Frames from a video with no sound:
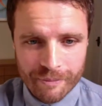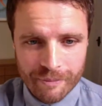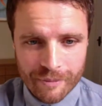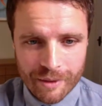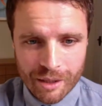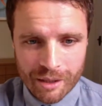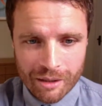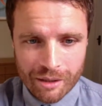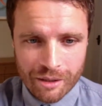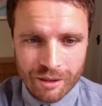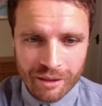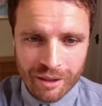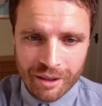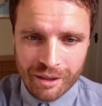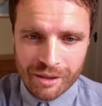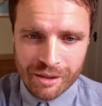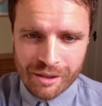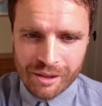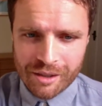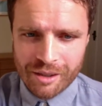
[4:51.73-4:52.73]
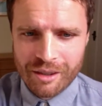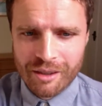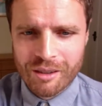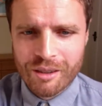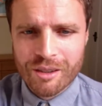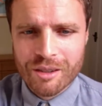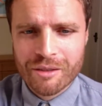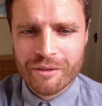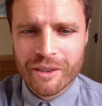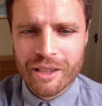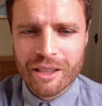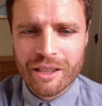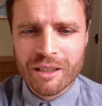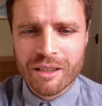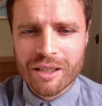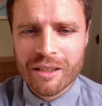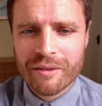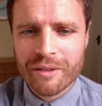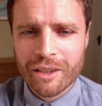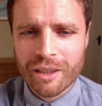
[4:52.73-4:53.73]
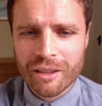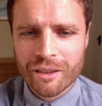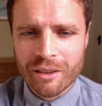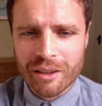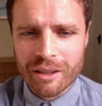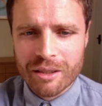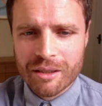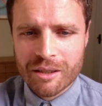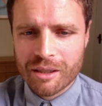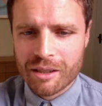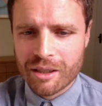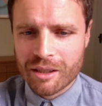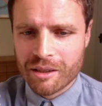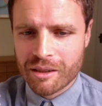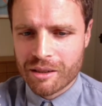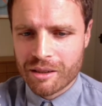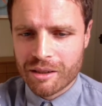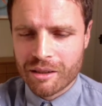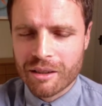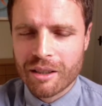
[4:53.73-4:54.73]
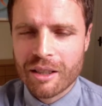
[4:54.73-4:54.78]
this Castlevania Symphony of the Night. It's